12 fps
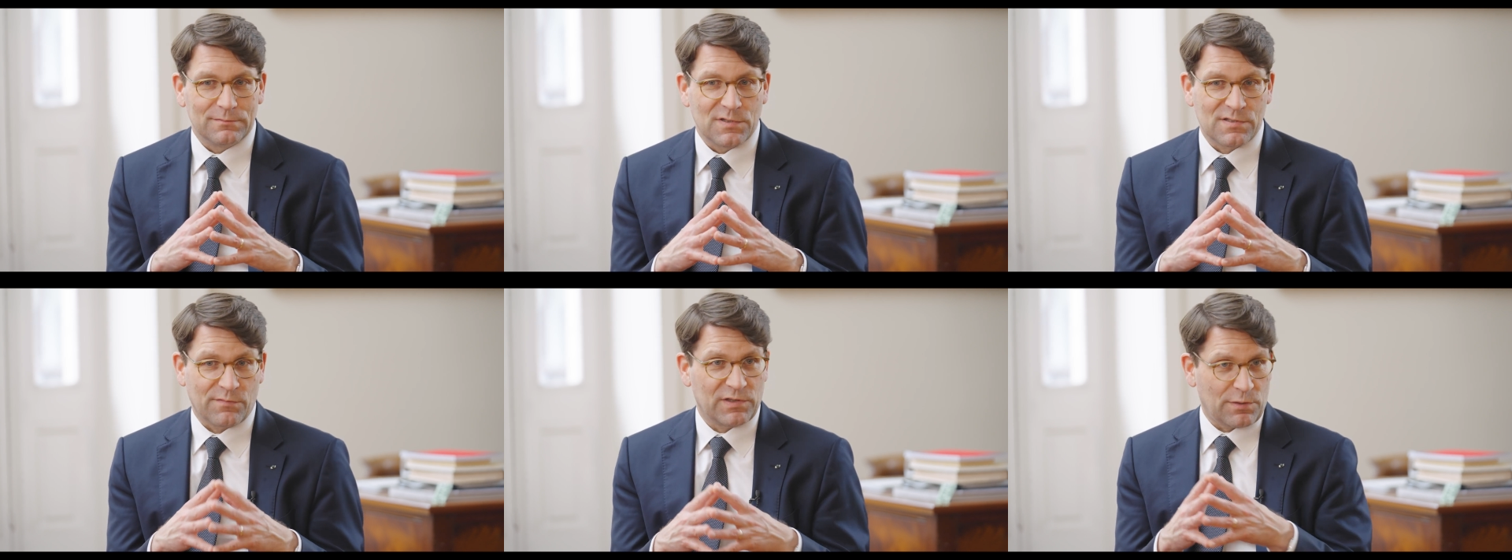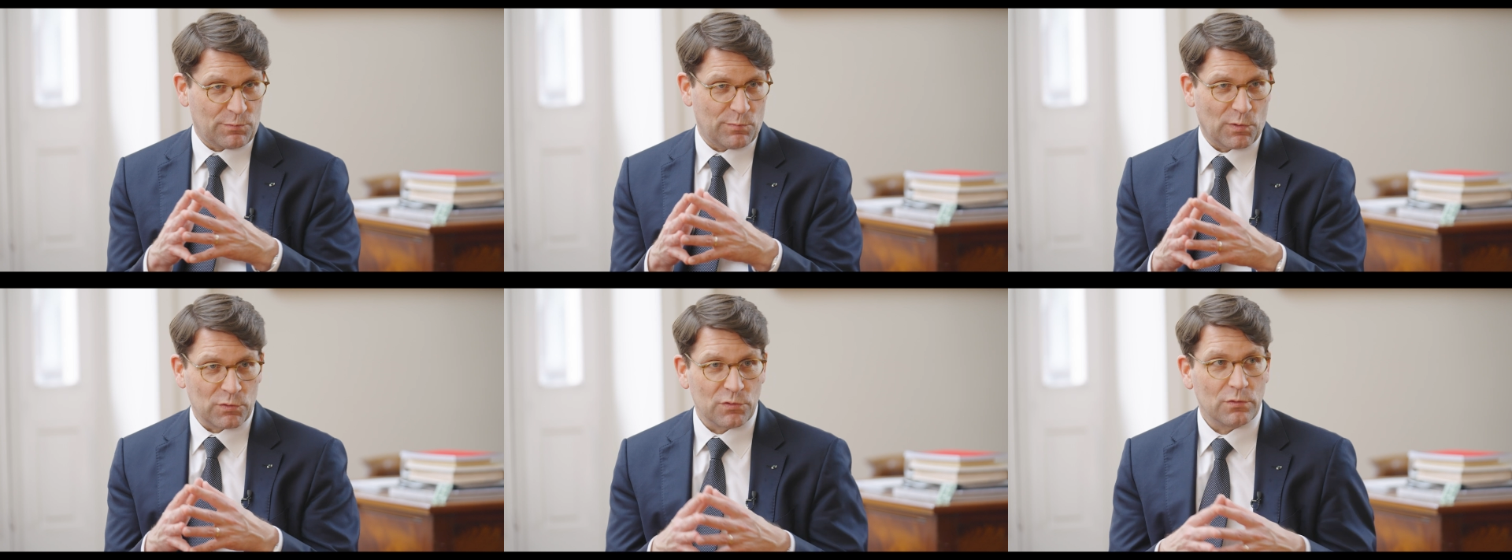is something that
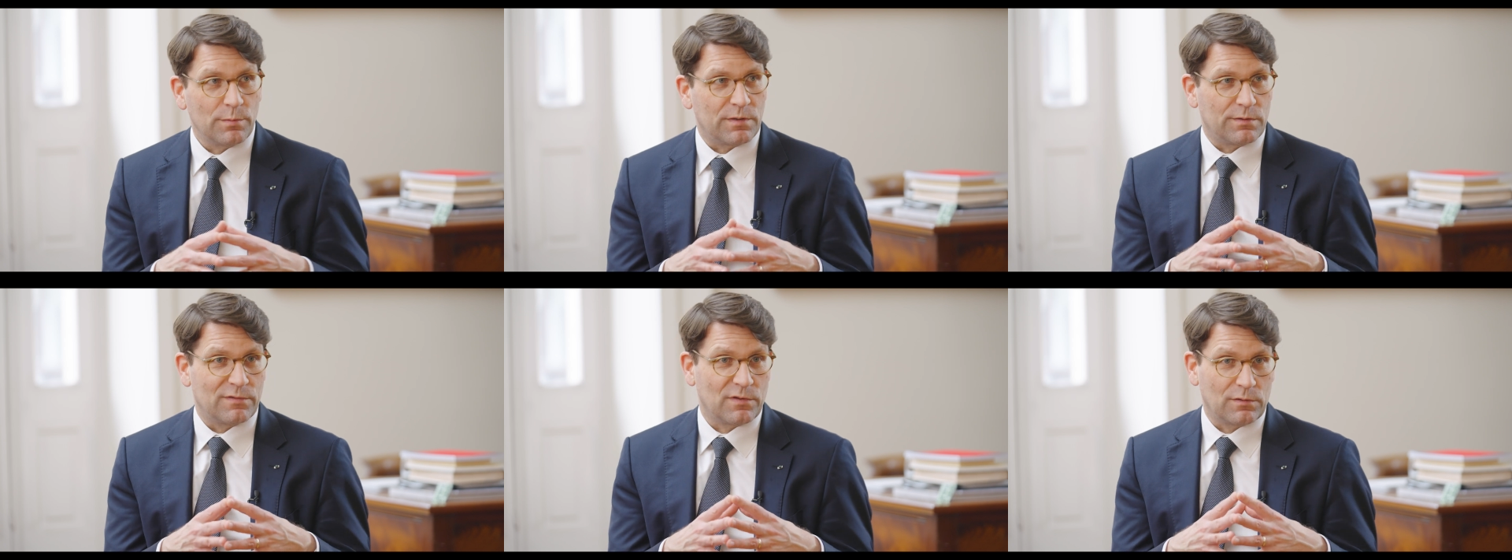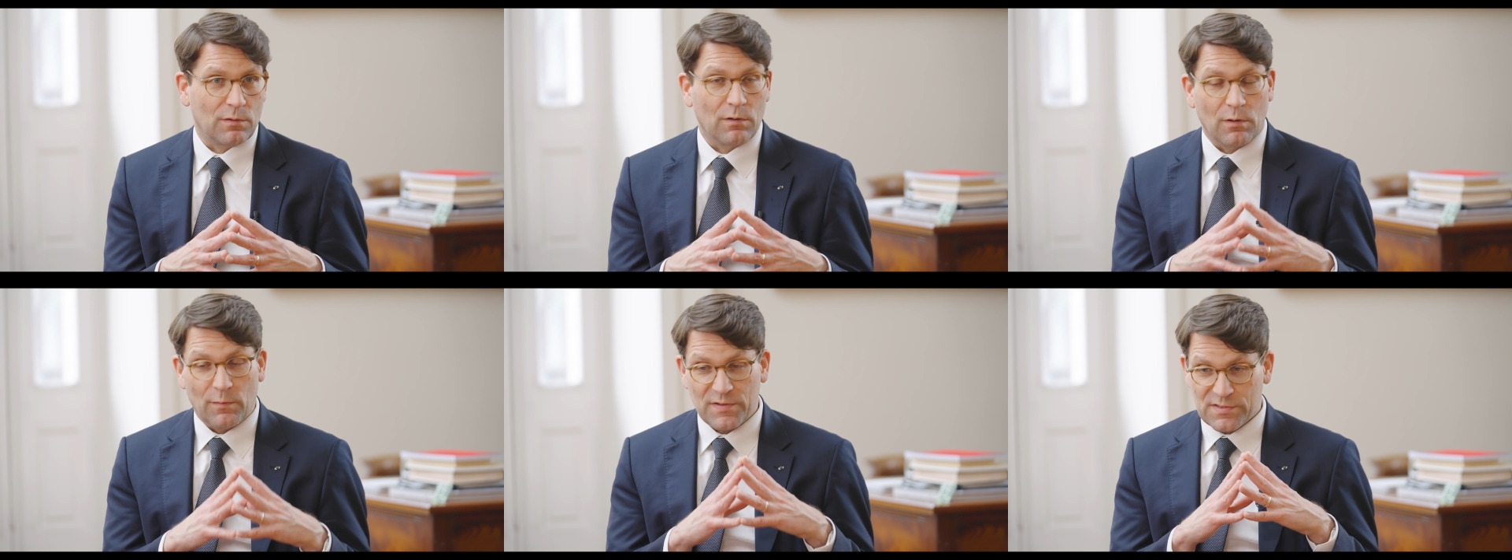we want to do, but it's not
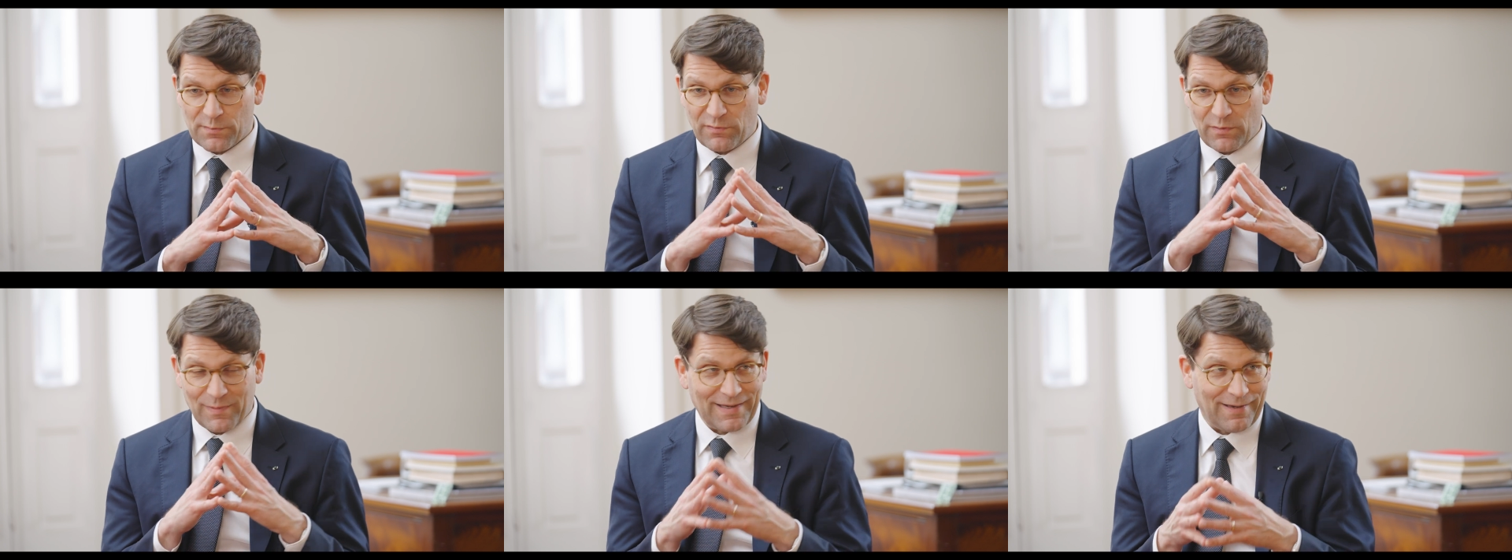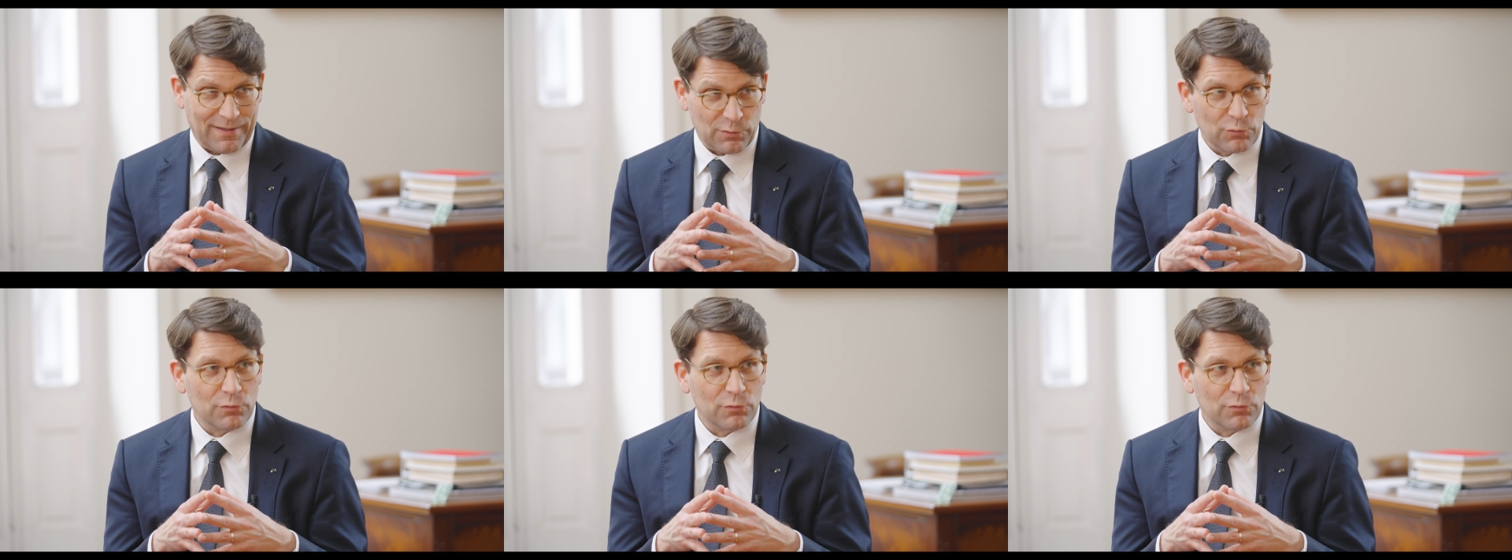always something we can